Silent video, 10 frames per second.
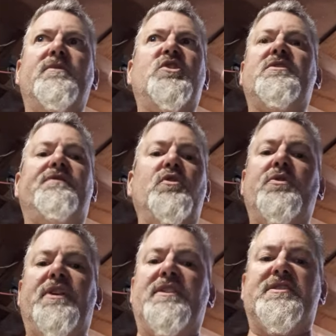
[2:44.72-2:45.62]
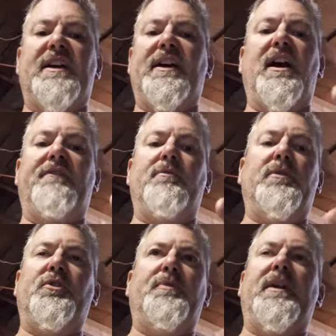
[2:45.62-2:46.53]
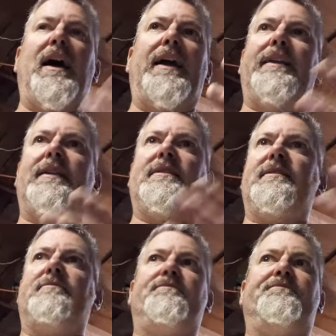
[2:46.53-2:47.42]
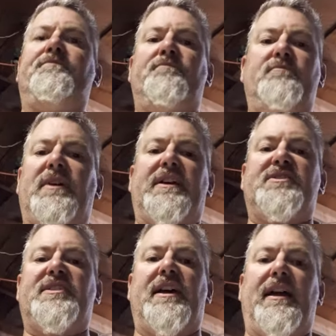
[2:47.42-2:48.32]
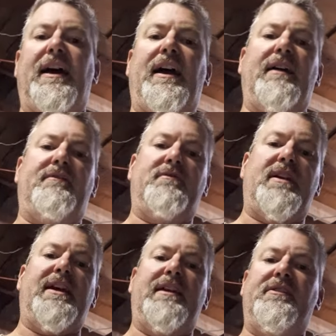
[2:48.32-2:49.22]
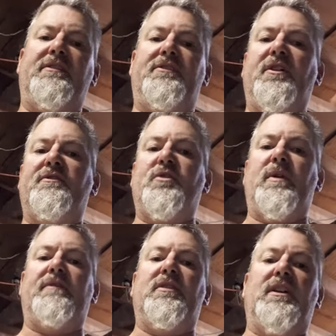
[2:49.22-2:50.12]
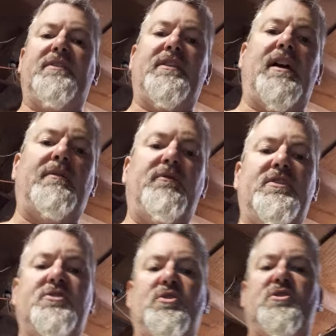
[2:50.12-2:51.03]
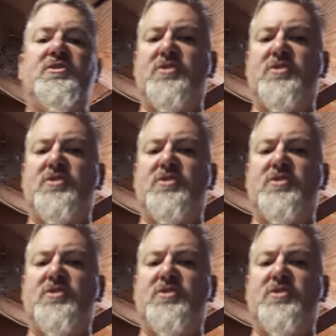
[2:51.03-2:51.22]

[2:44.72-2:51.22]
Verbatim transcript: just few things that I got from a little bit. I didn't, like I said, I have kids and stuff, so I don't have a lot of time to research it.